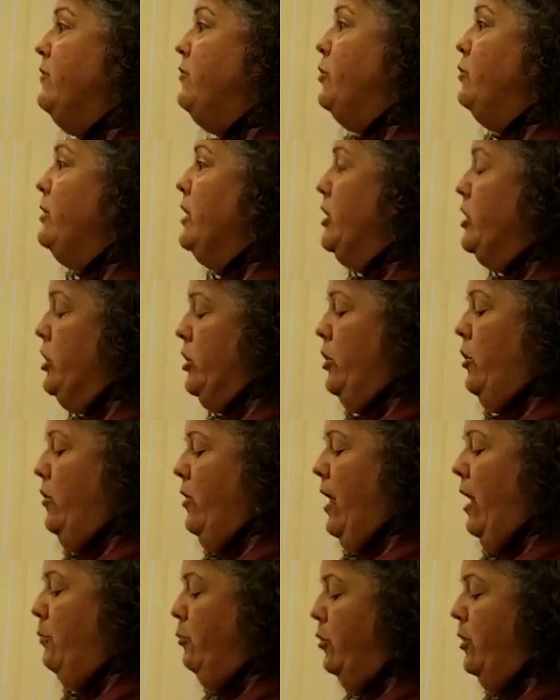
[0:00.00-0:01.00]
if you didn't know
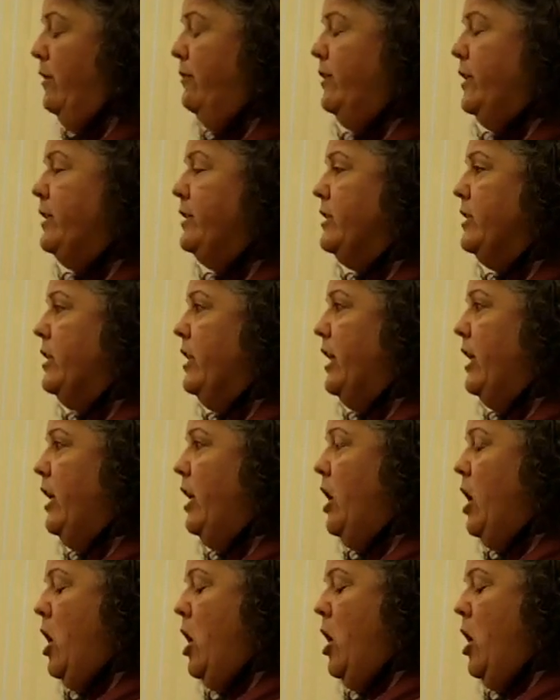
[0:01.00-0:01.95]
that previously.